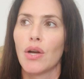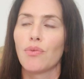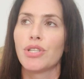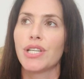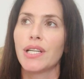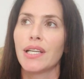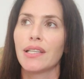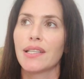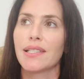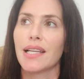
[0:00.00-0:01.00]
rigidity
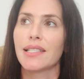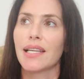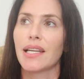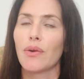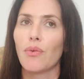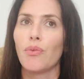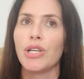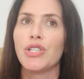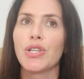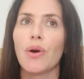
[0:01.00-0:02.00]
in the sense that
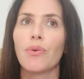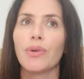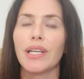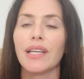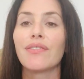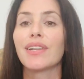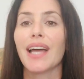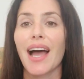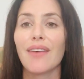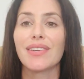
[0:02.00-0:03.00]
we don't even
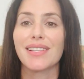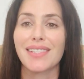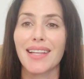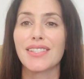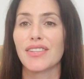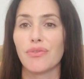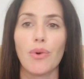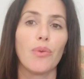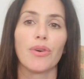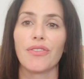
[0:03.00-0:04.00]
have a sense of
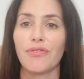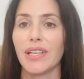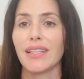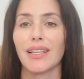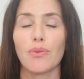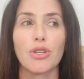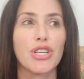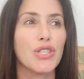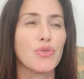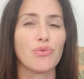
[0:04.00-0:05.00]
what we're feeling. We're
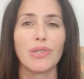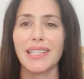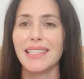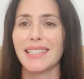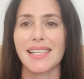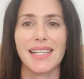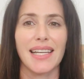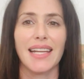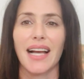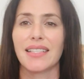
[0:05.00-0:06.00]
just really
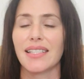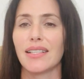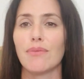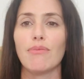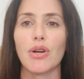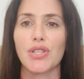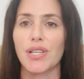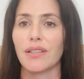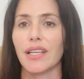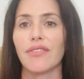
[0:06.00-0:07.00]
disconnected
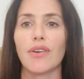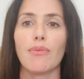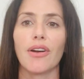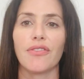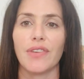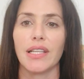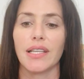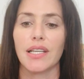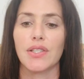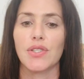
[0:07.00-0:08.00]
emotionally from our
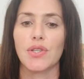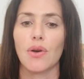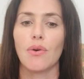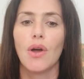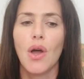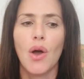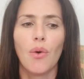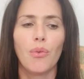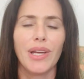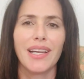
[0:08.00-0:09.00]
feelings. So
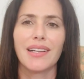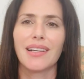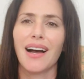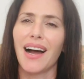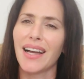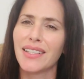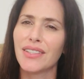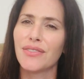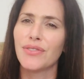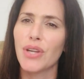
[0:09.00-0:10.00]
we kind
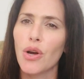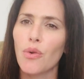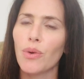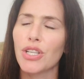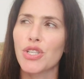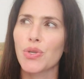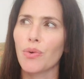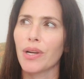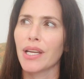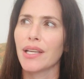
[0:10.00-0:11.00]
of know what
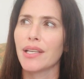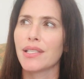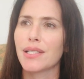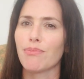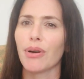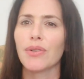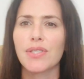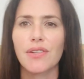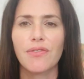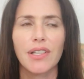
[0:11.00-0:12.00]
joy is
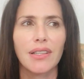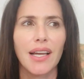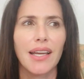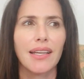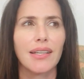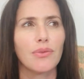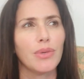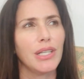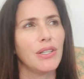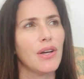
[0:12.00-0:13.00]
supposed to feel like, and
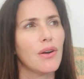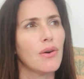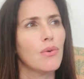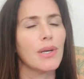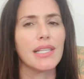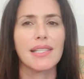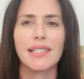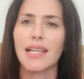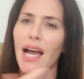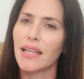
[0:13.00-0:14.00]
we know what
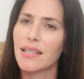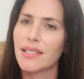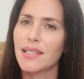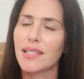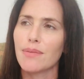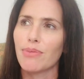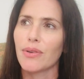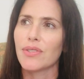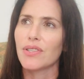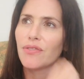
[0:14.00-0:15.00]
sadness is
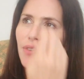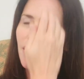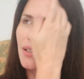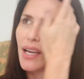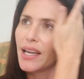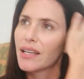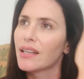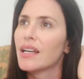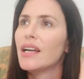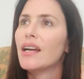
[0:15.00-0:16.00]
supposed to feel like,